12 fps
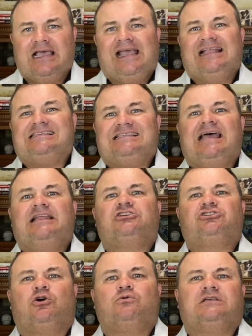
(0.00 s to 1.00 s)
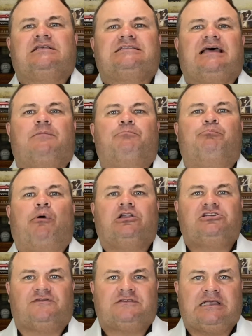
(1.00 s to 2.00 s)
Instead, it shows us that a
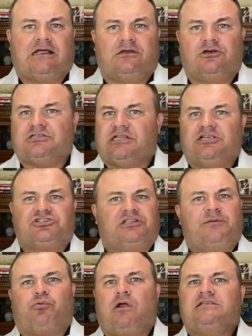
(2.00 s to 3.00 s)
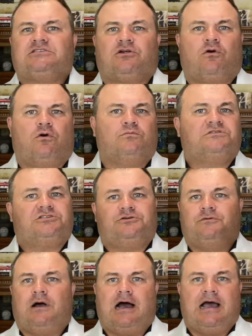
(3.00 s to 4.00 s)
bunch of sellers initially priced their homes too
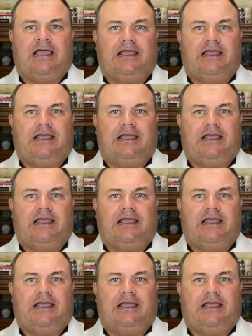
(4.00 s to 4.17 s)
high.